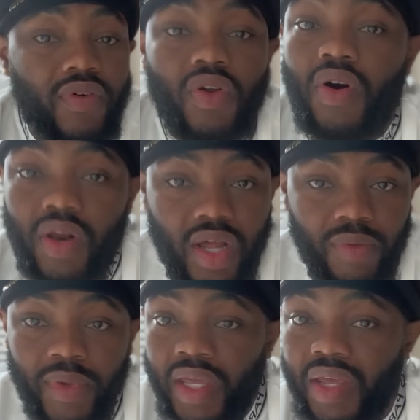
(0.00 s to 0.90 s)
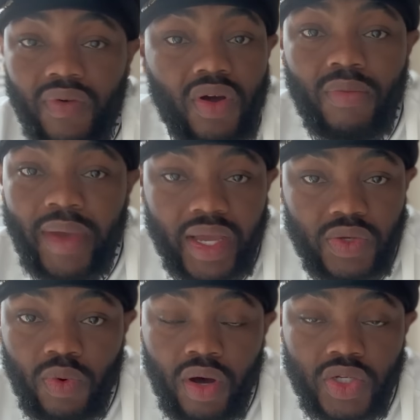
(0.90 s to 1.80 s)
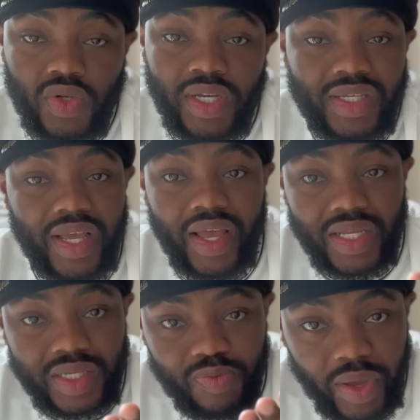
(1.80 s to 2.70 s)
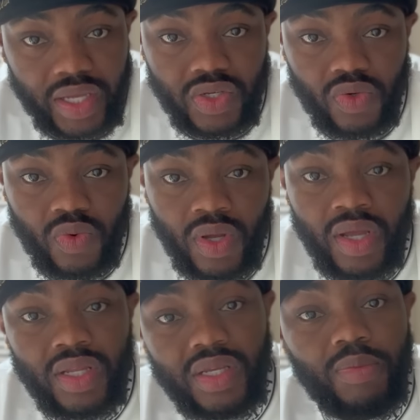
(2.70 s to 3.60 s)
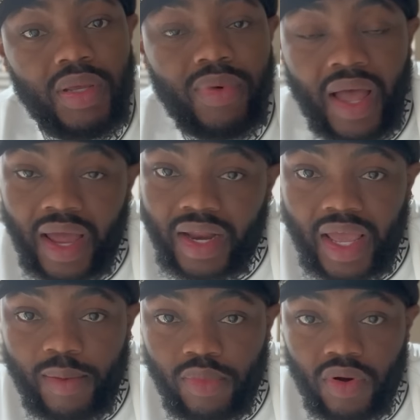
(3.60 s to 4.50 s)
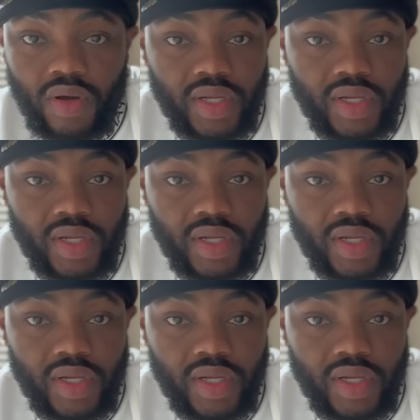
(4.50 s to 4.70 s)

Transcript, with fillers: it all up and give it all back to Wall Street because they expect you to be behind the eight ball.